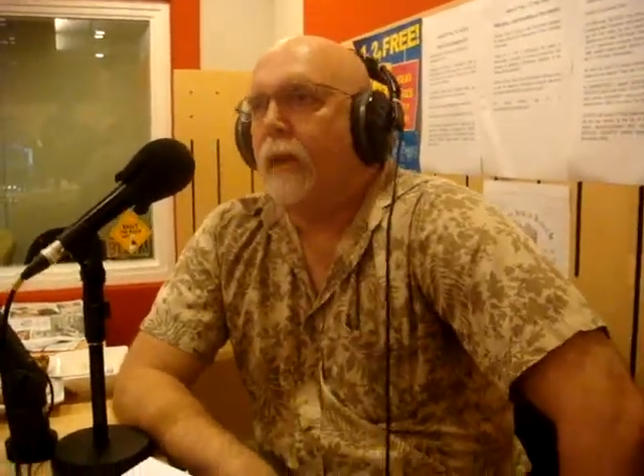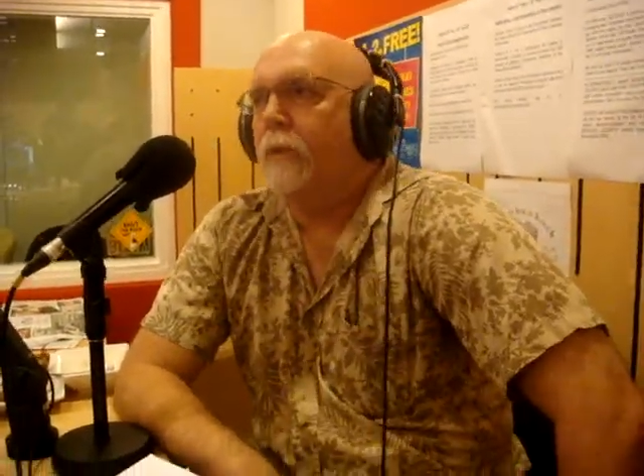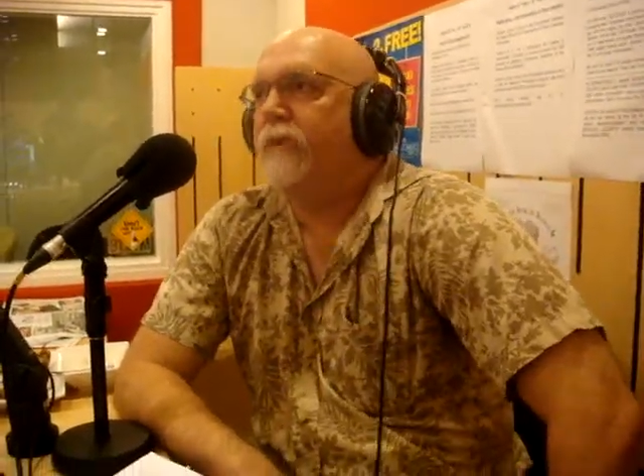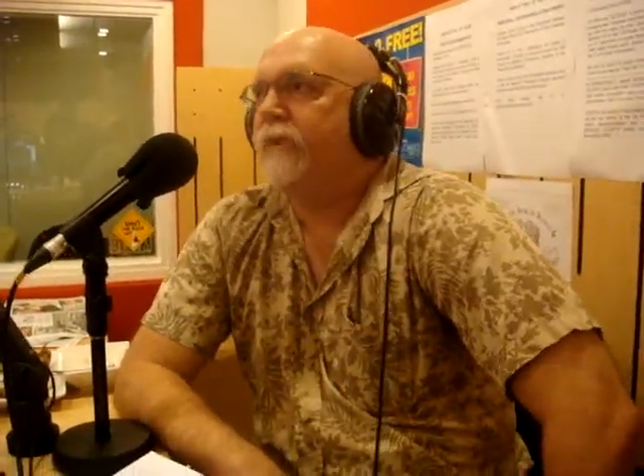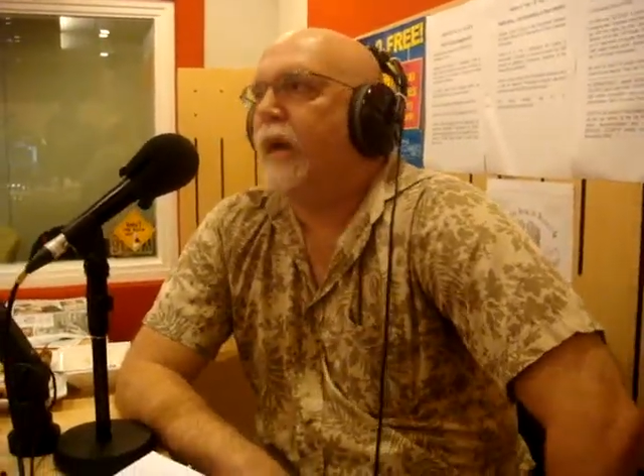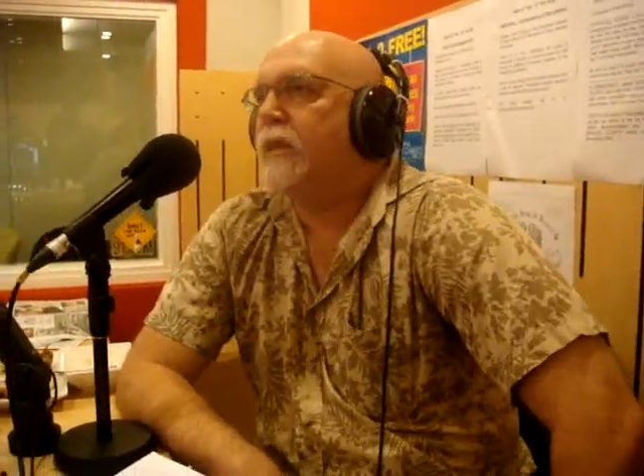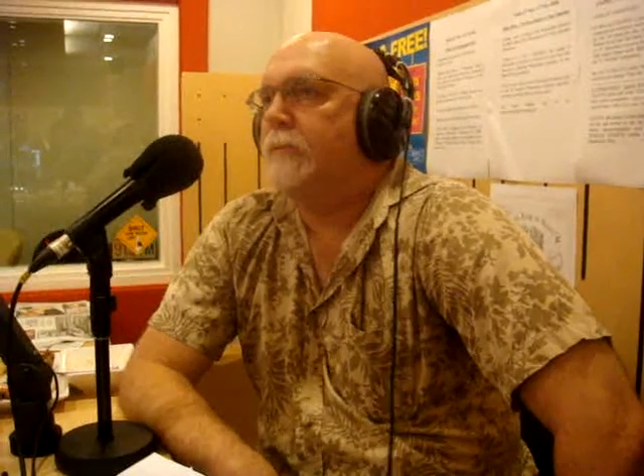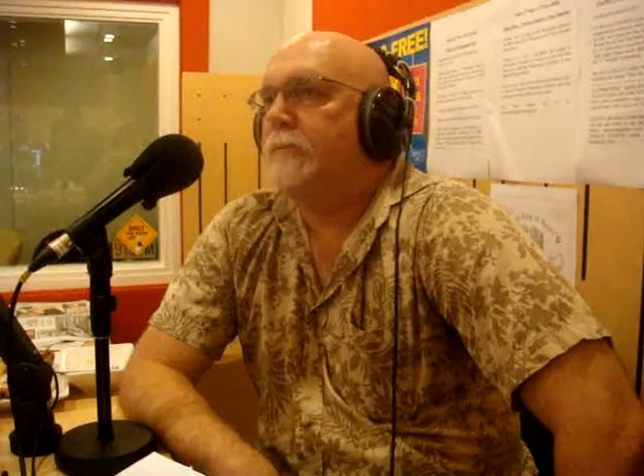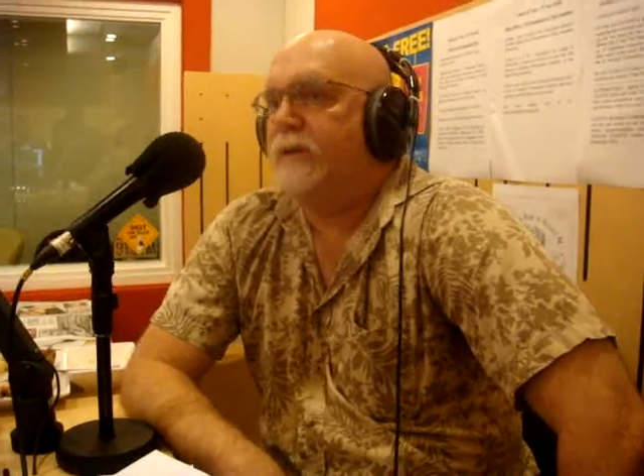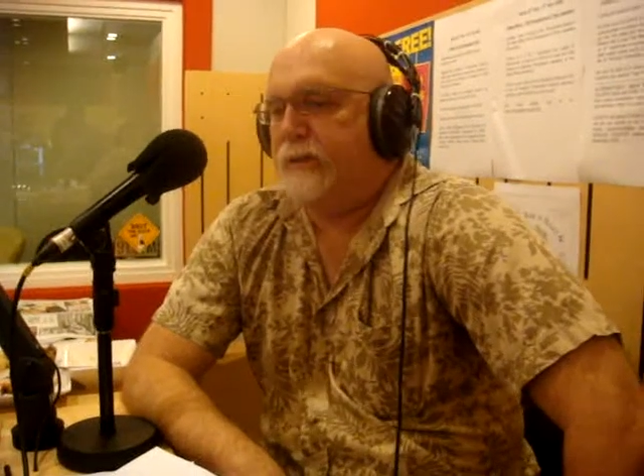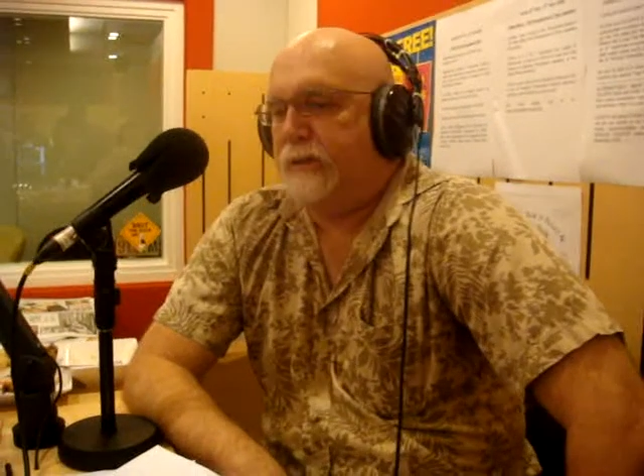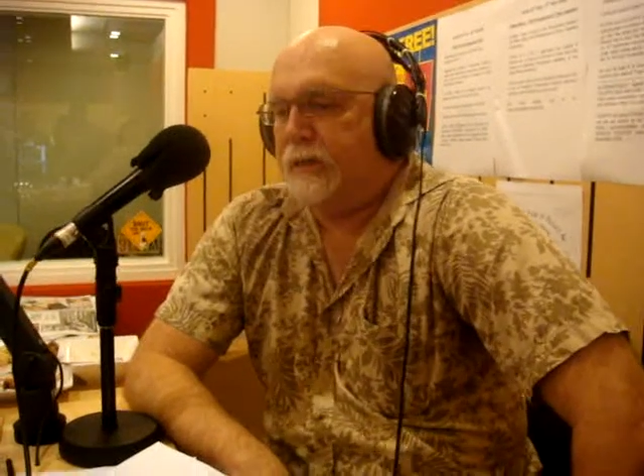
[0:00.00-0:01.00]
we've got the
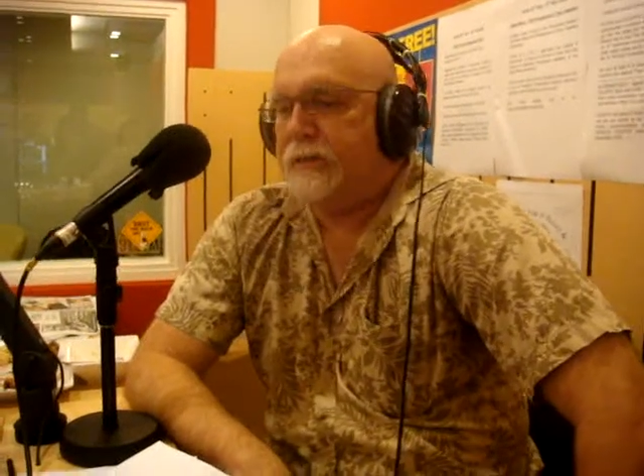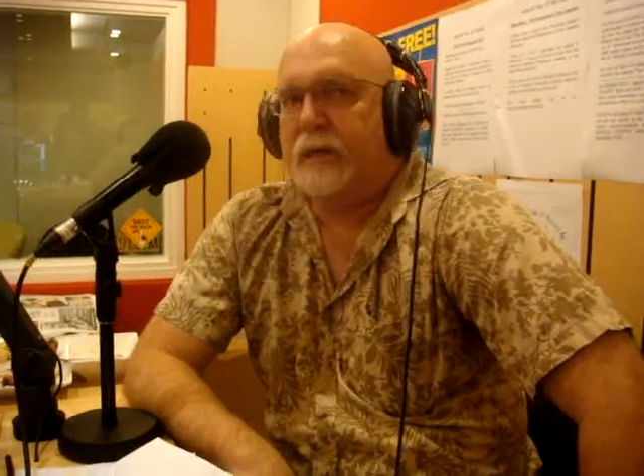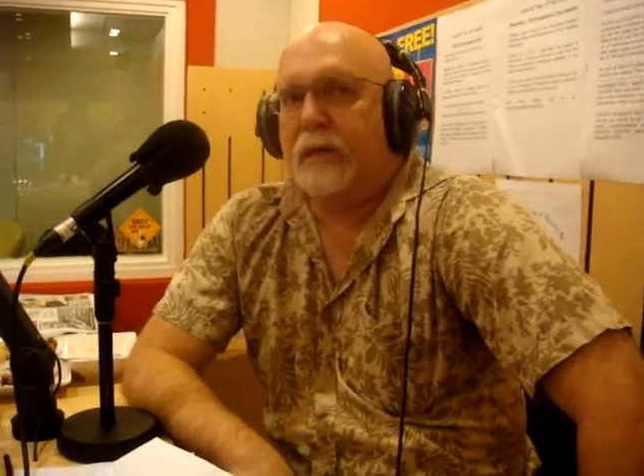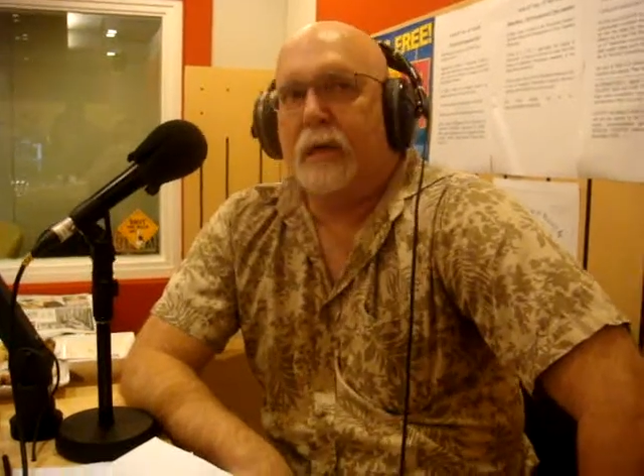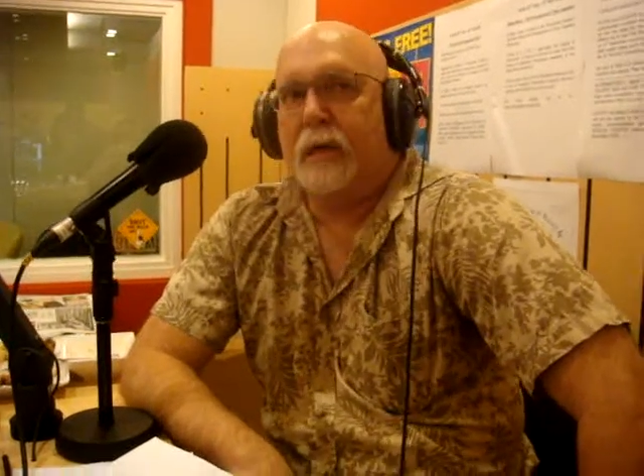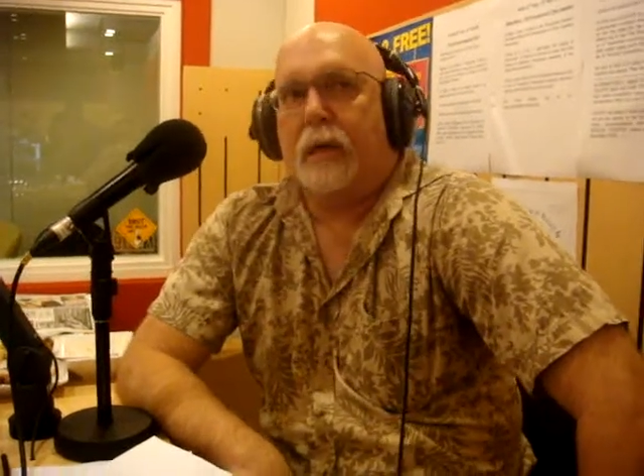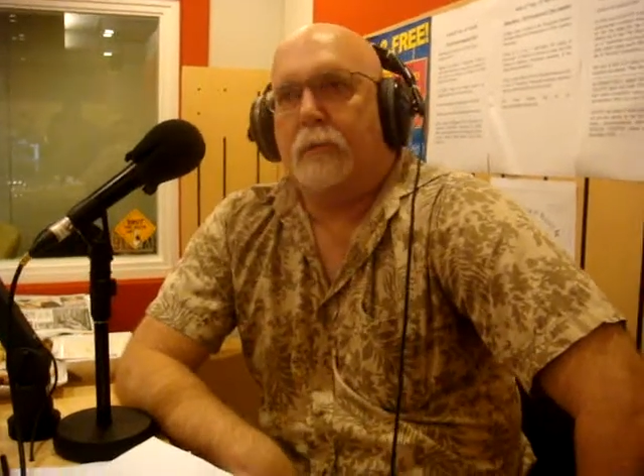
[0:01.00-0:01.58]
machines in.